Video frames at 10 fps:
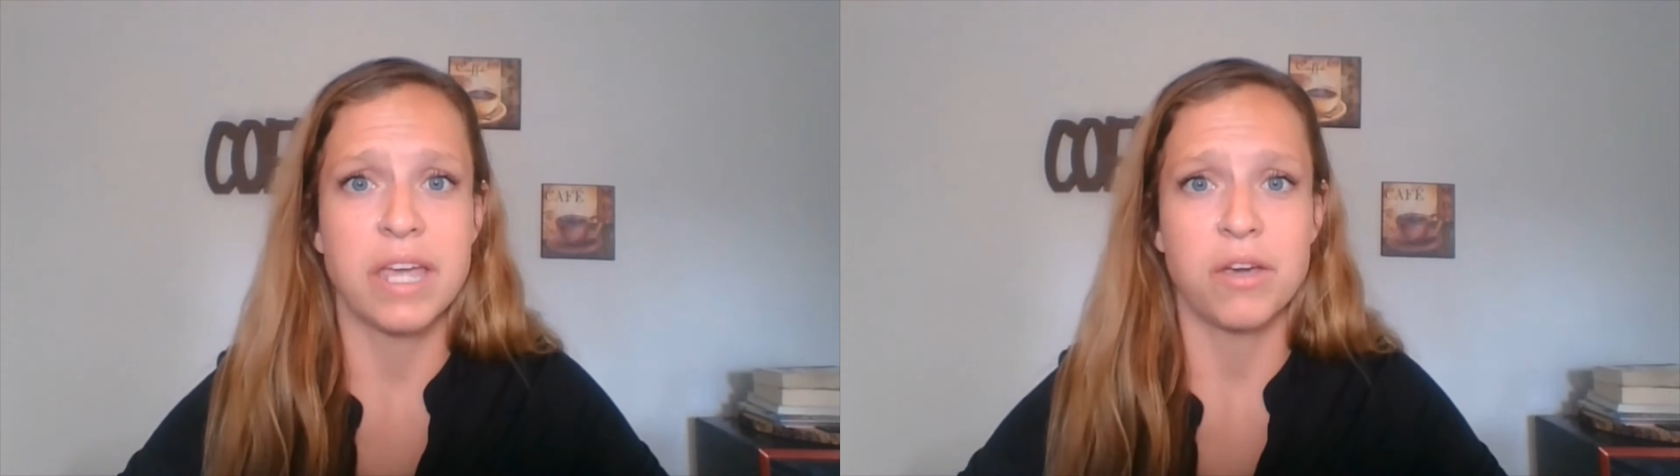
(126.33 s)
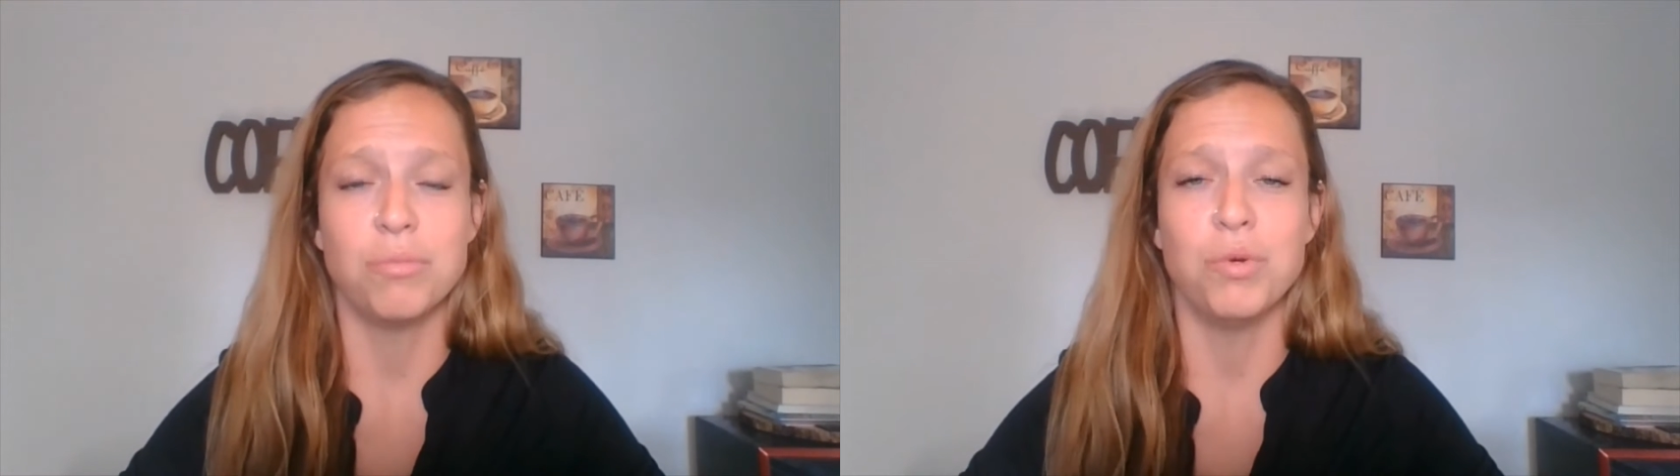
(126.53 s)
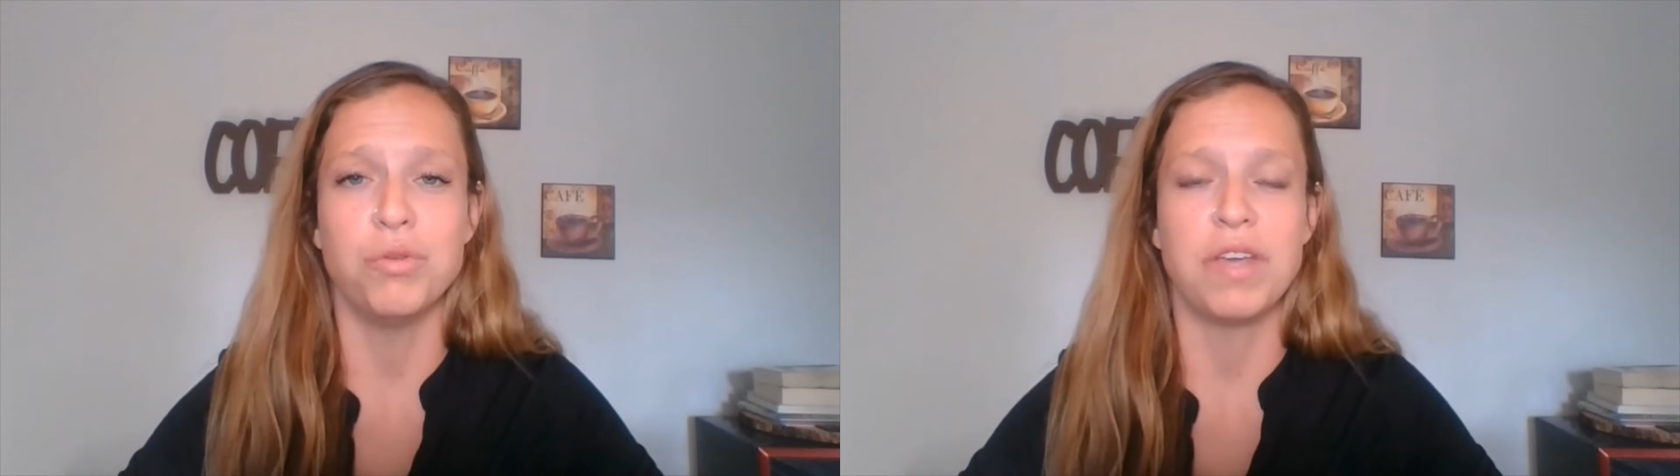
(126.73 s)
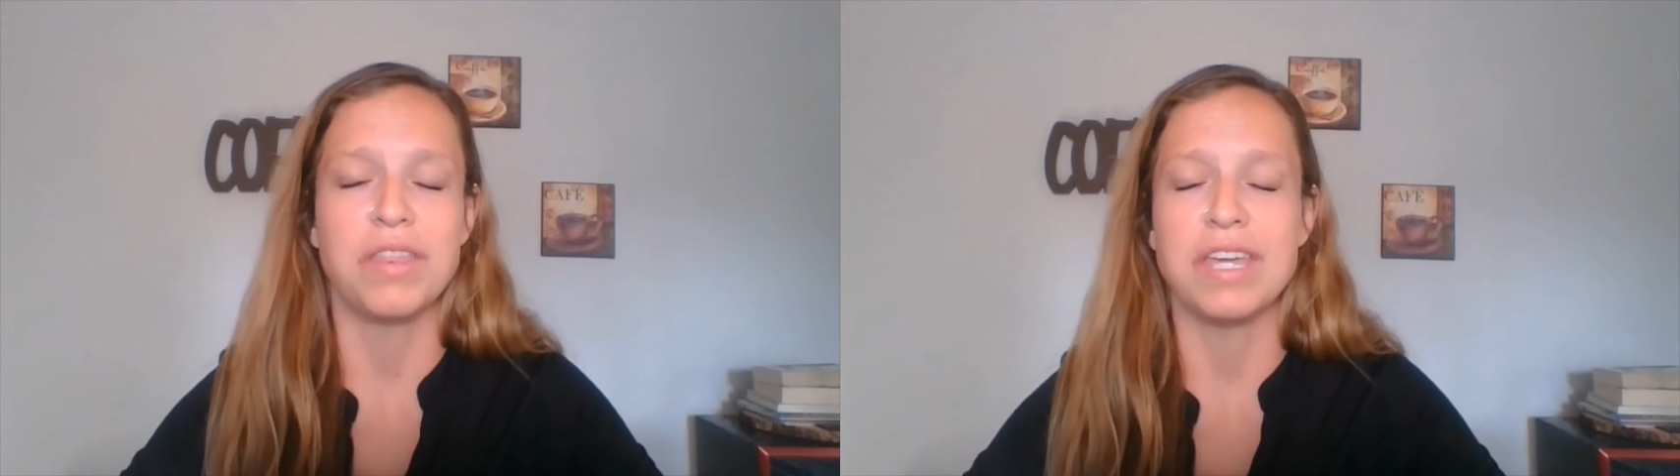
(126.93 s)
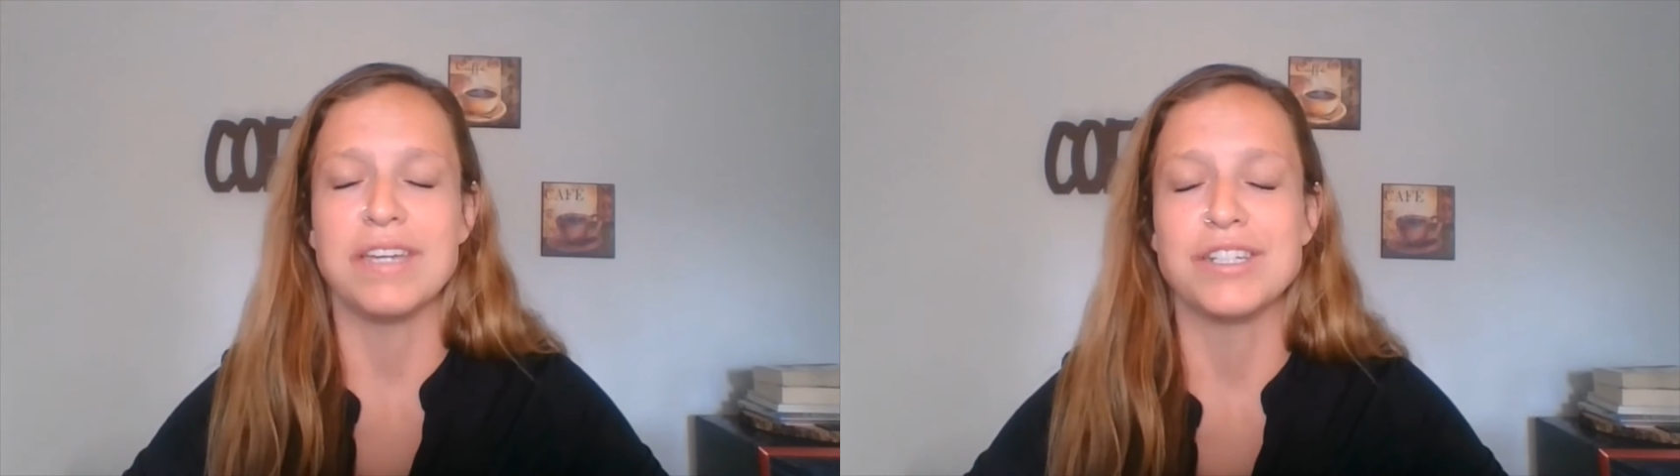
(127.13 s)
tail
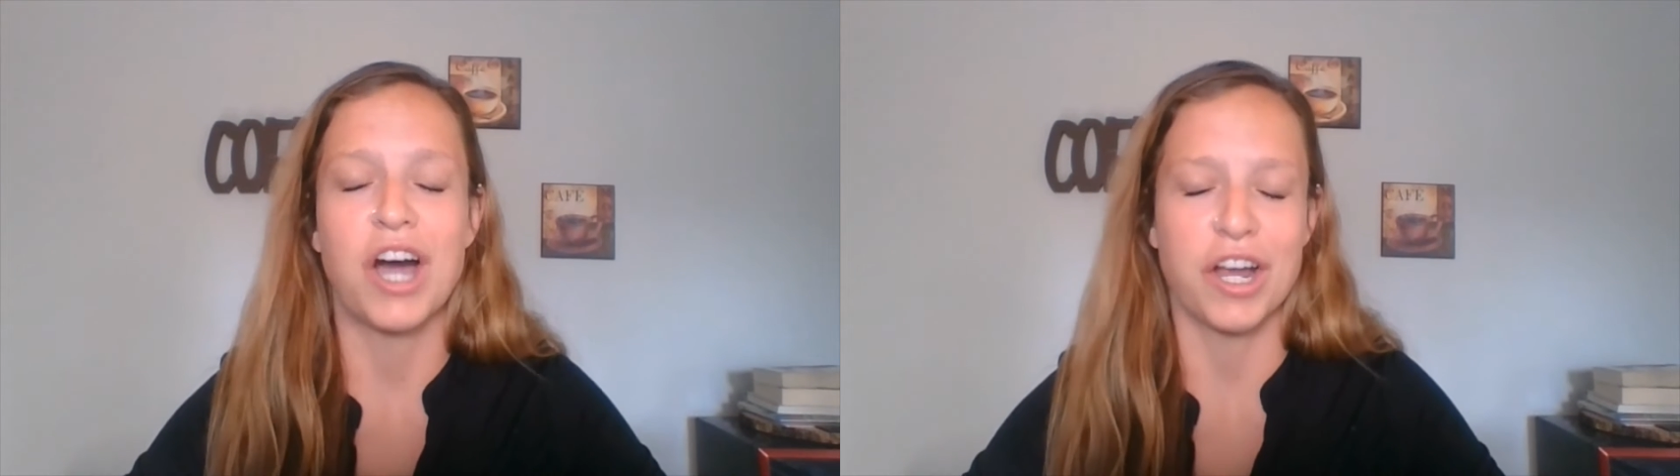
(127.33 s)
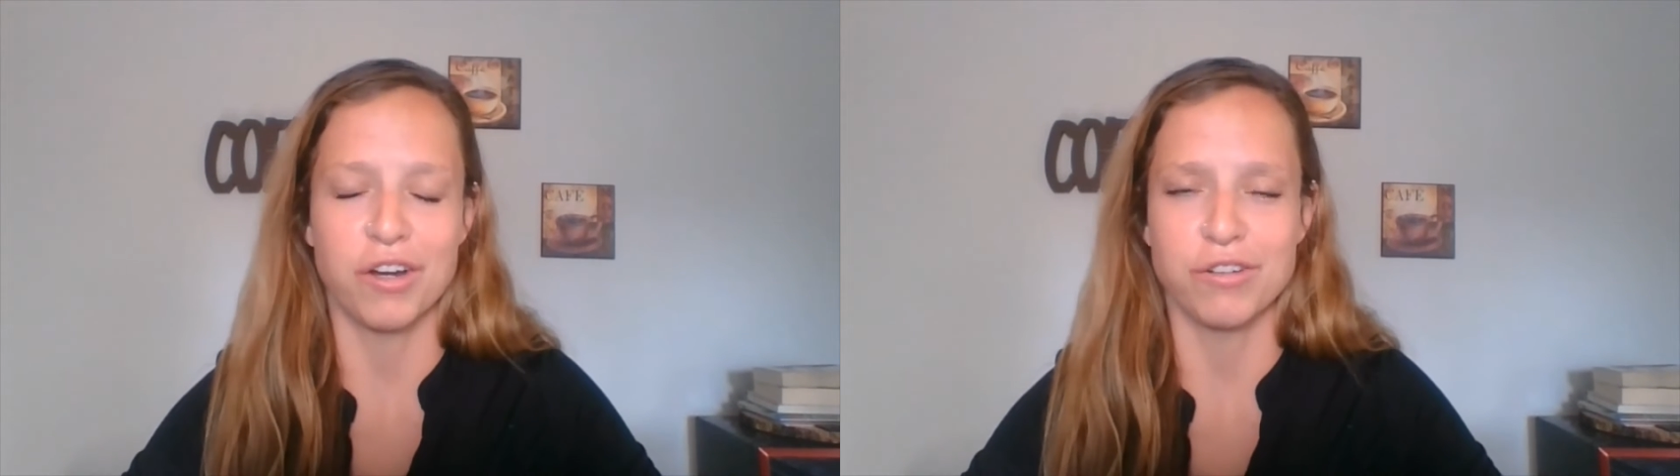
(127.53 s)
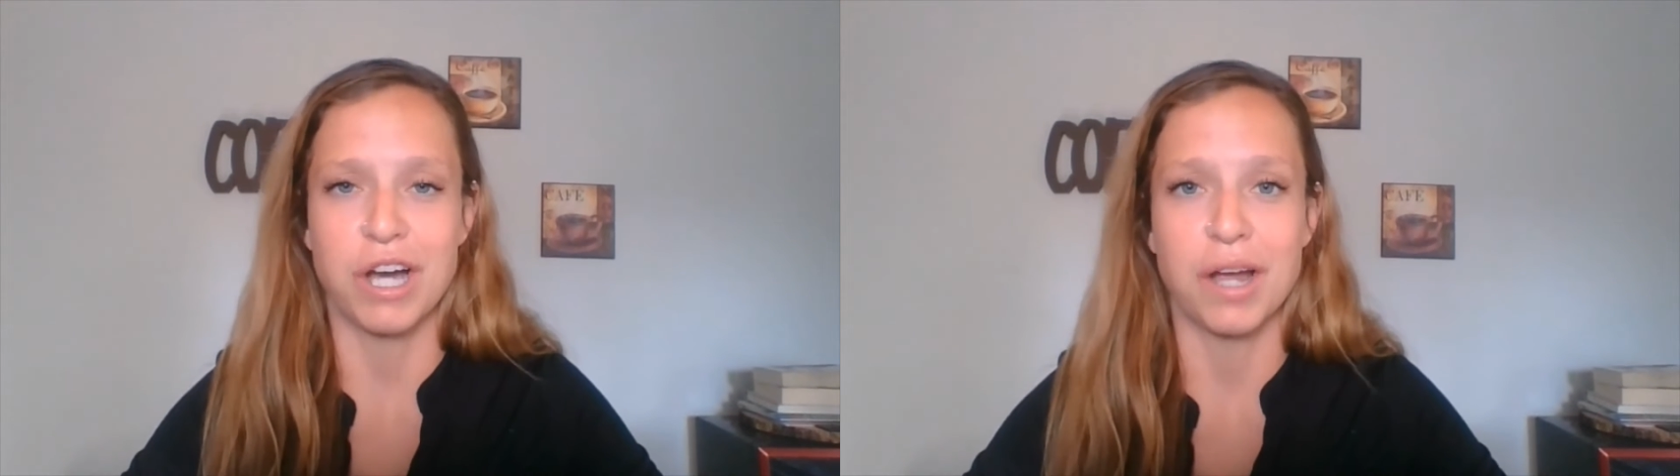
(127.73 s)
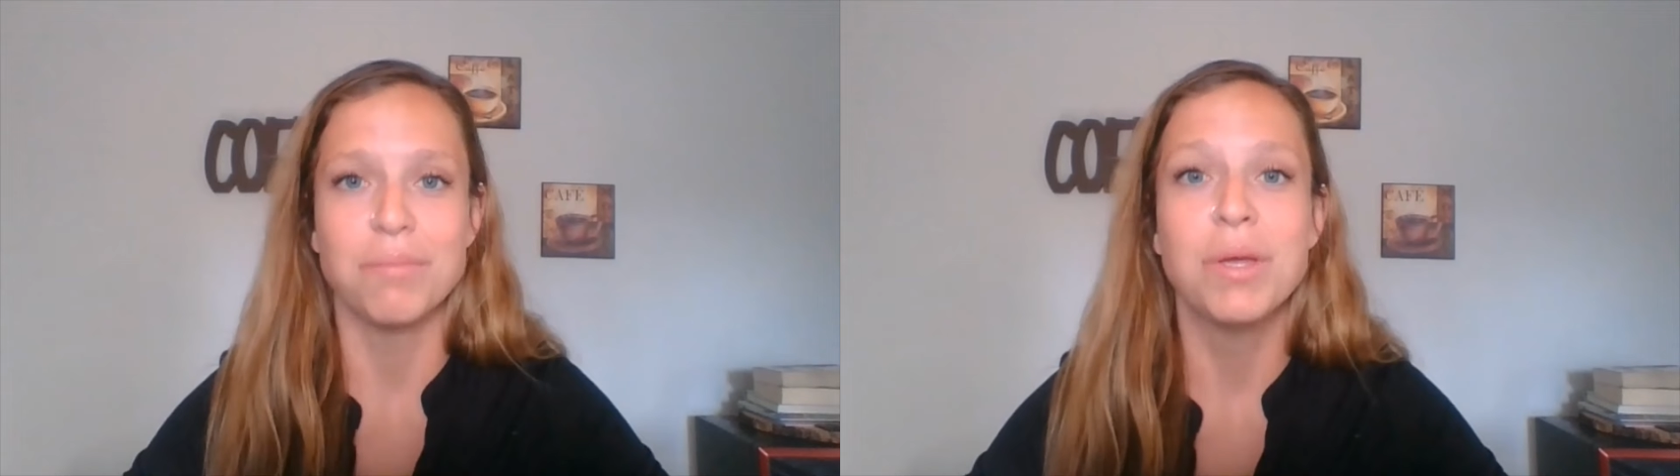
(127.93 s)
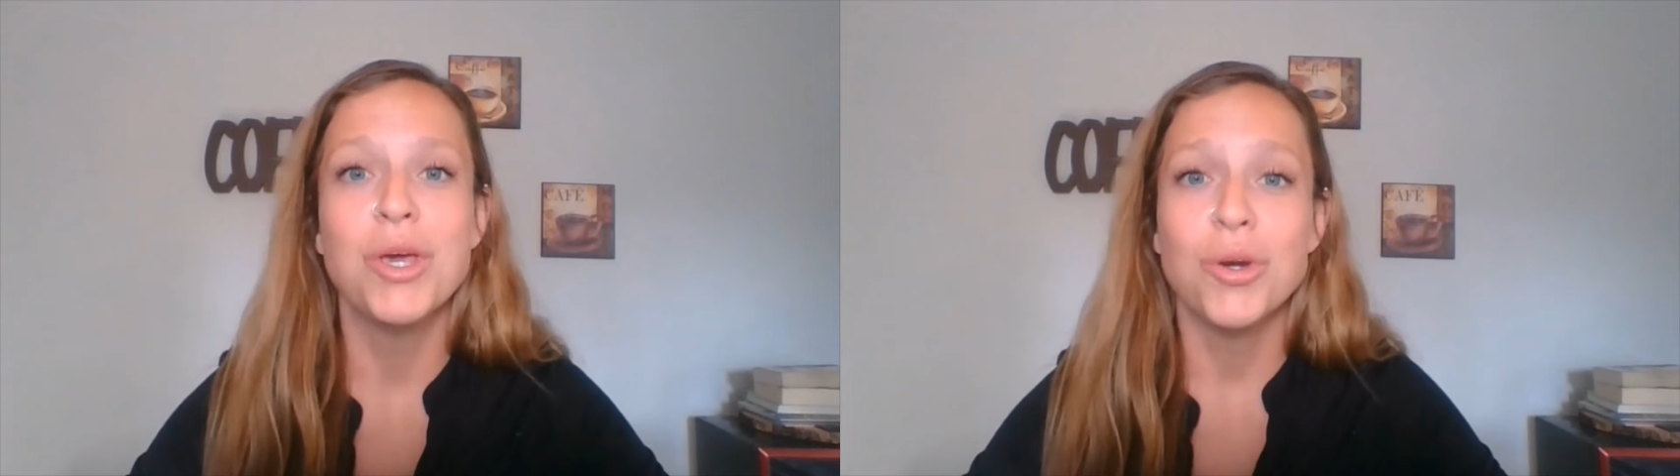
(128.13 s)
moving the entire time.